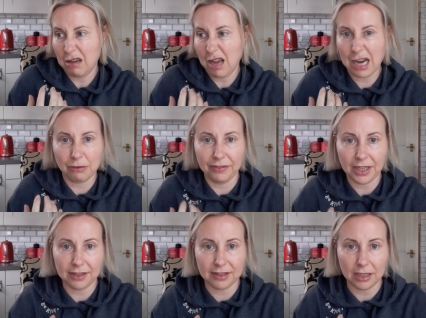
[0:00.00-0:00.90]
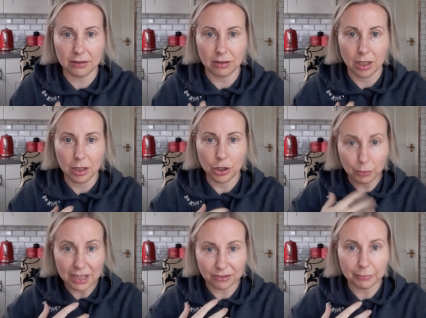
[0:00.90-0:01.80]
aggravated. You
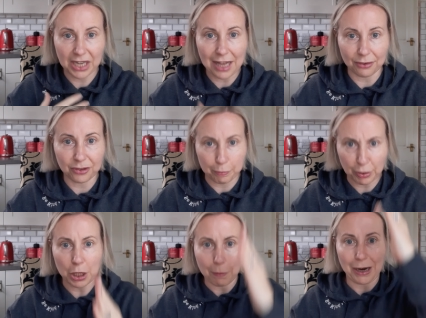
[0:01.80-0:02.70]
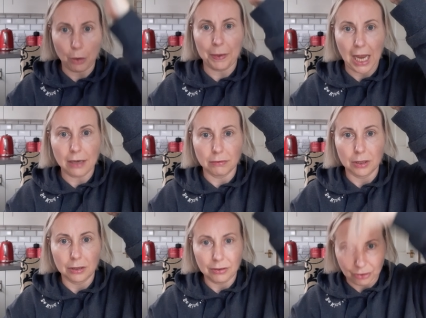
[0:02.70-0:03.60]
need something else to bring you back up again
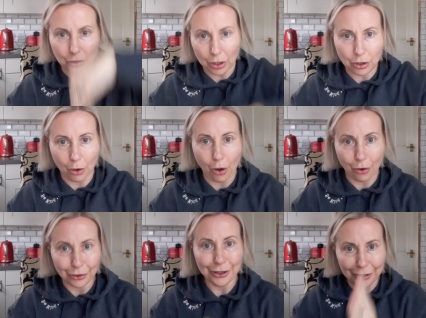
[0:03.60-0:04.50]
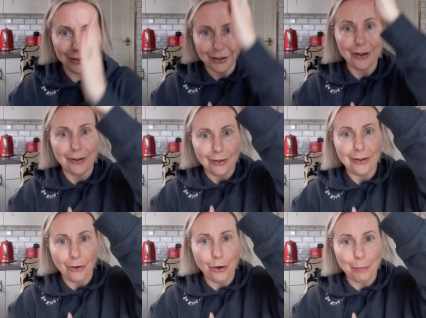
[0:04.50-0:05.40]
so that you're
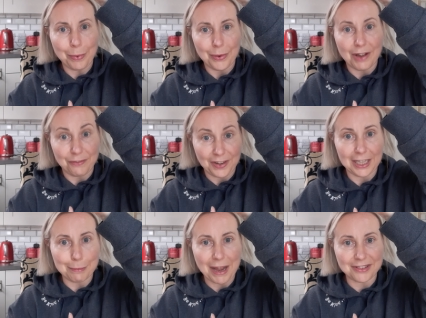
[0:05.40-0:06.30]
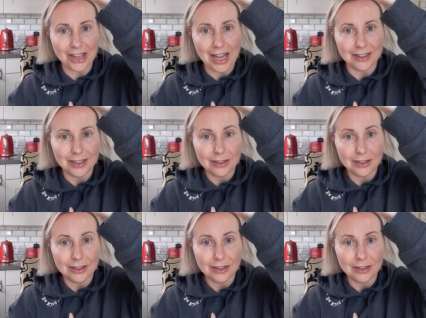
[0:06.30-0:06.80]
up and feeling better.